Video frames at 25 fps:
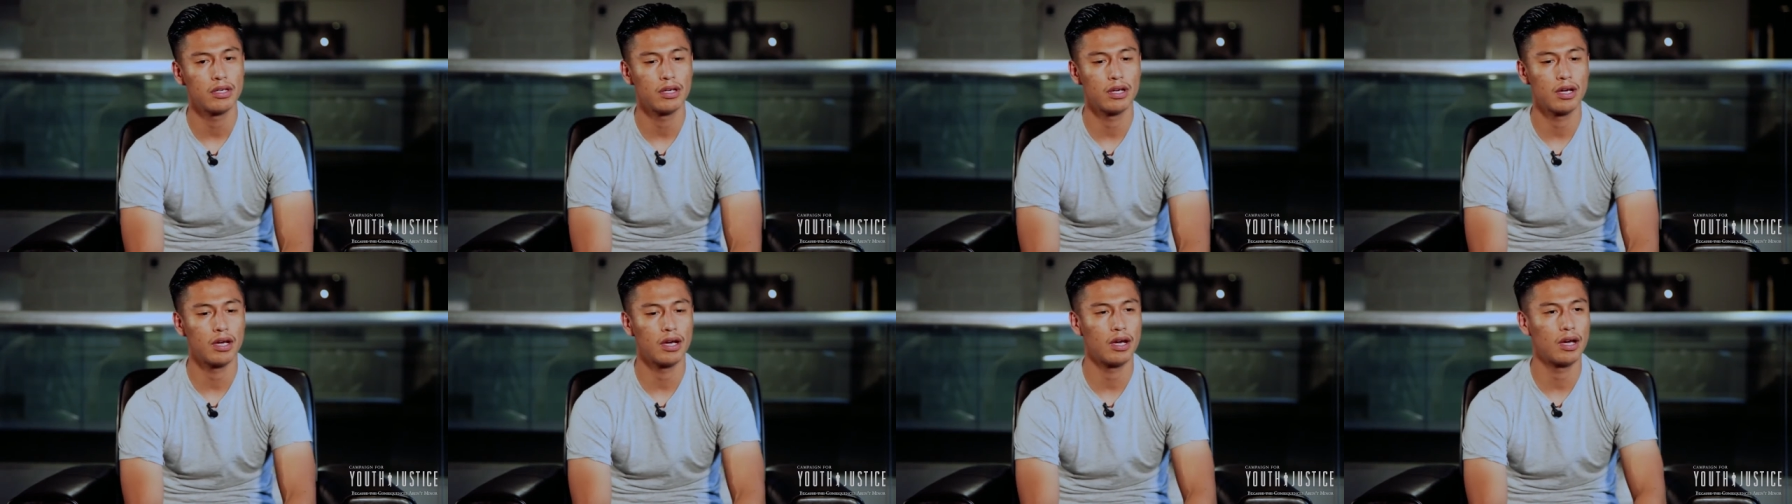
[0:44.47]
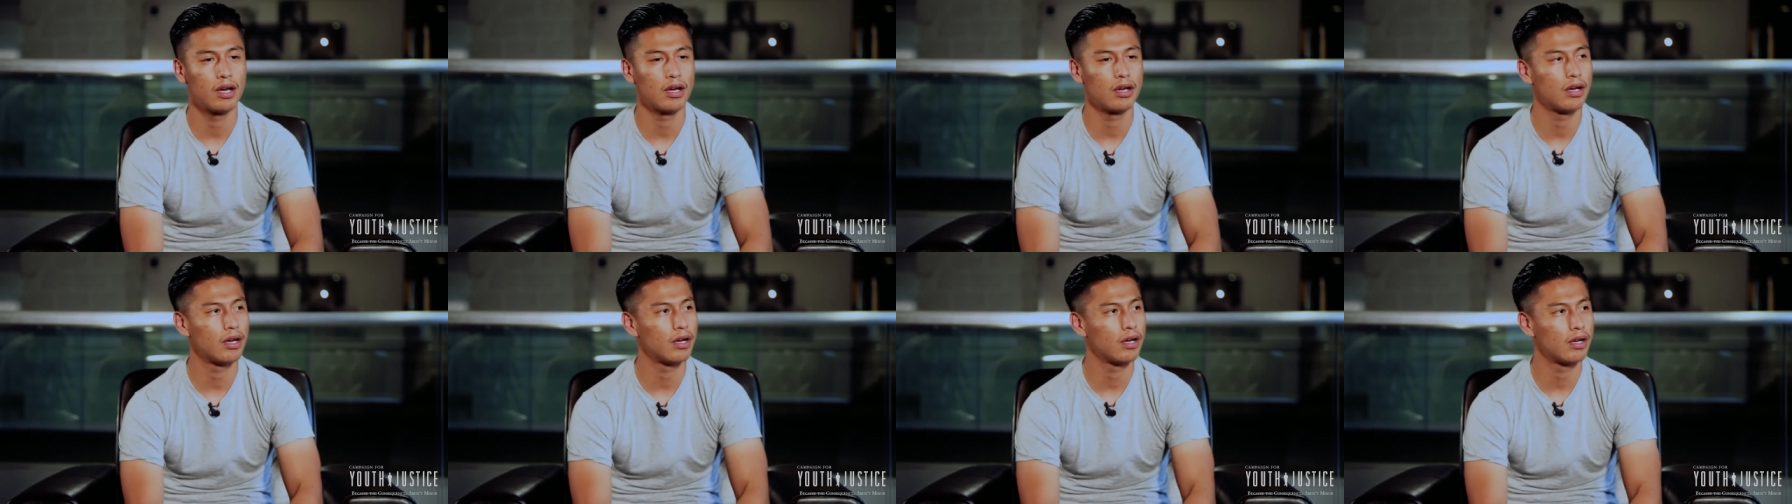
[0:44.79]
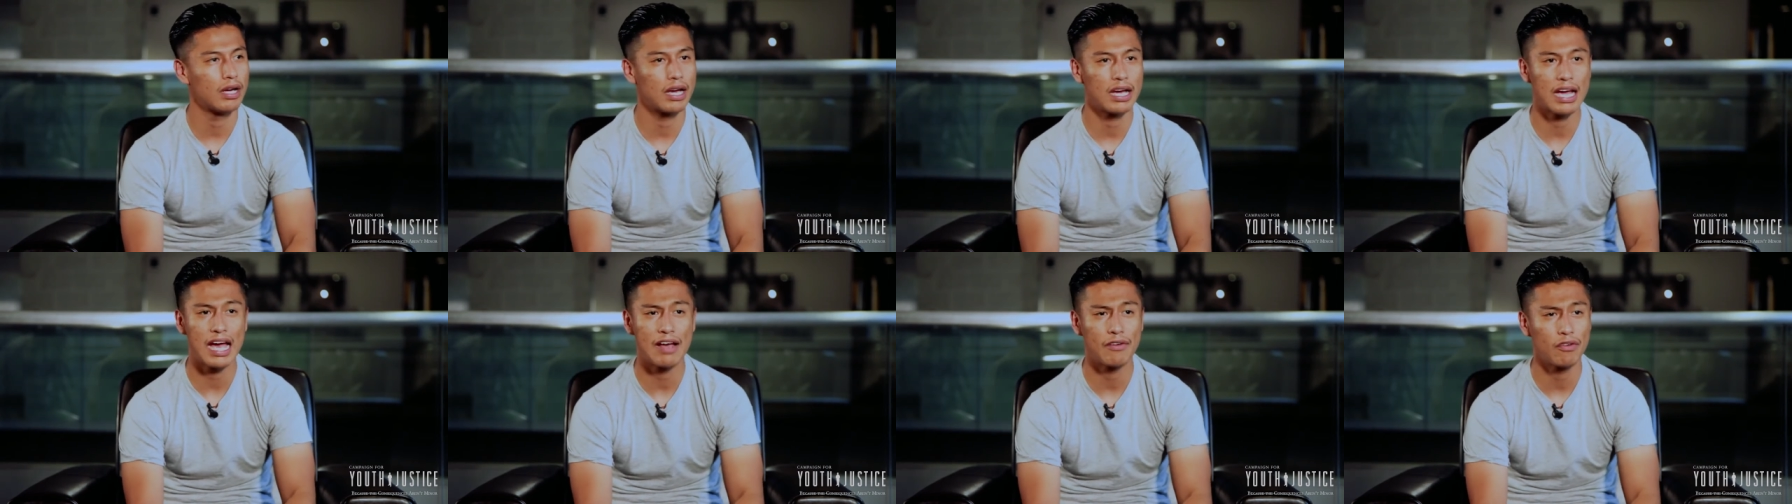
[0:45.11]
Uh,
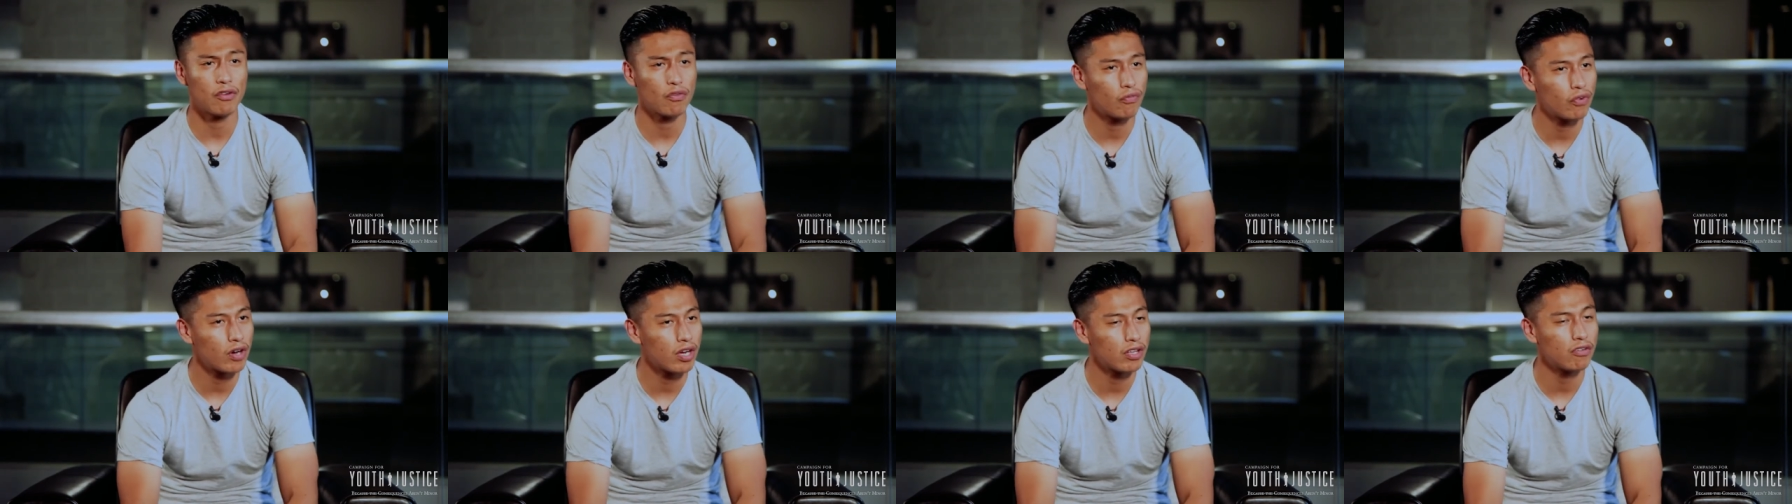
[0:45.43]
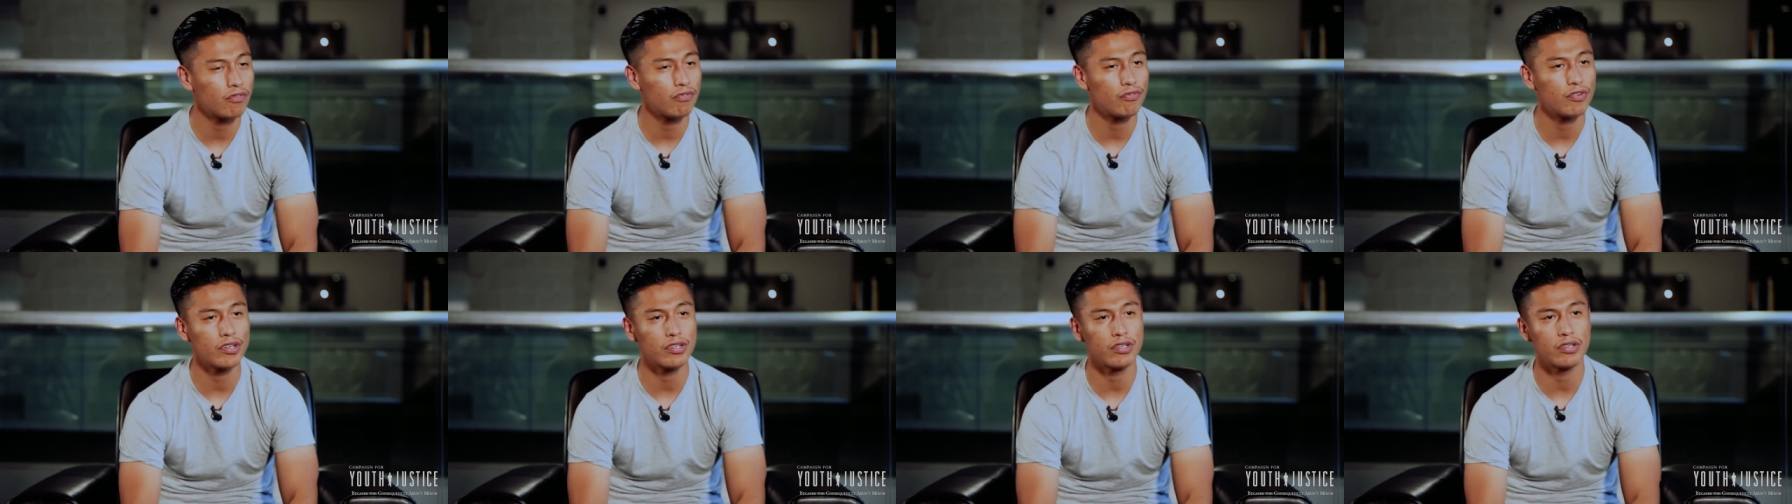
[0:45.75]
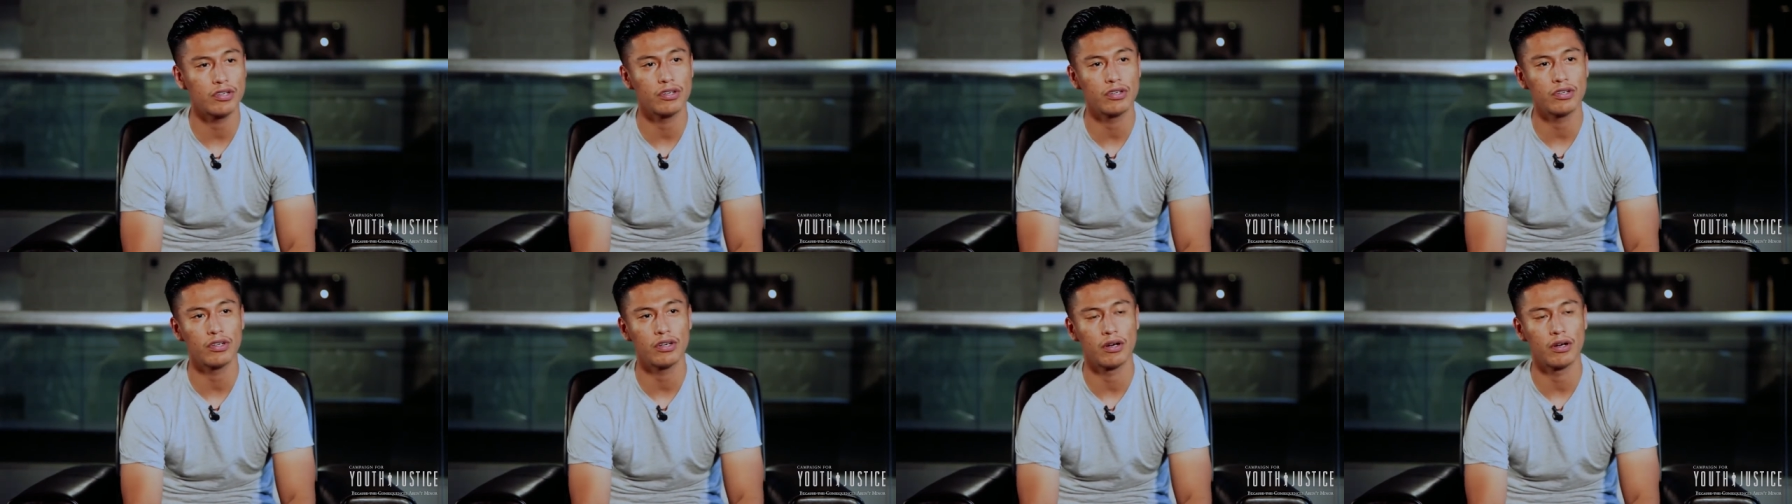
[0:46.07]
I had no father figure.